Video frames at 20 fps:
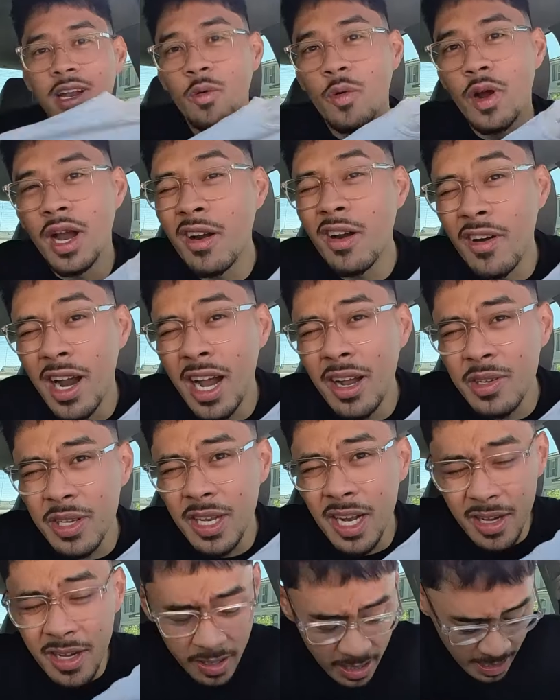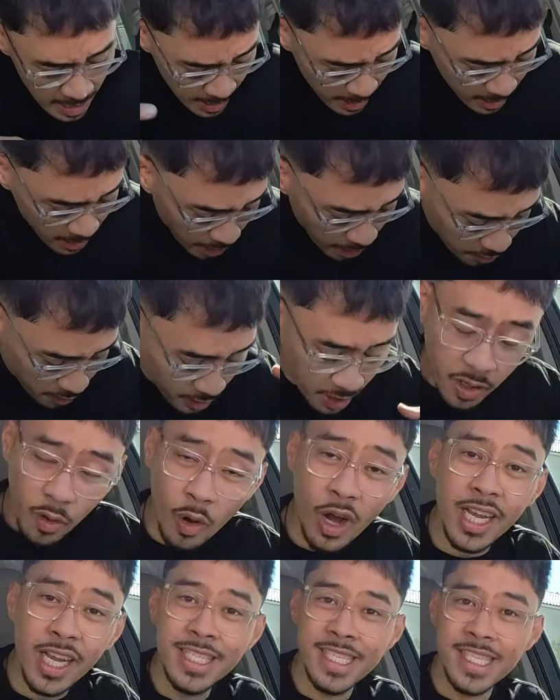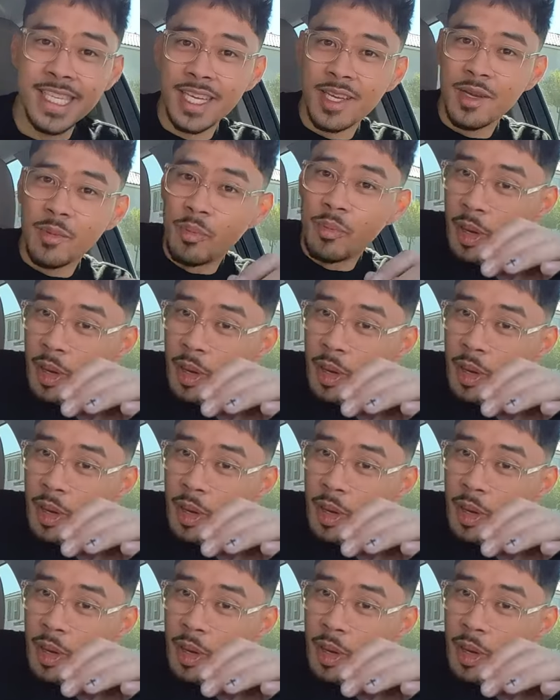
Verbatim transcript: kind of wear around, you know? Nothing crazy,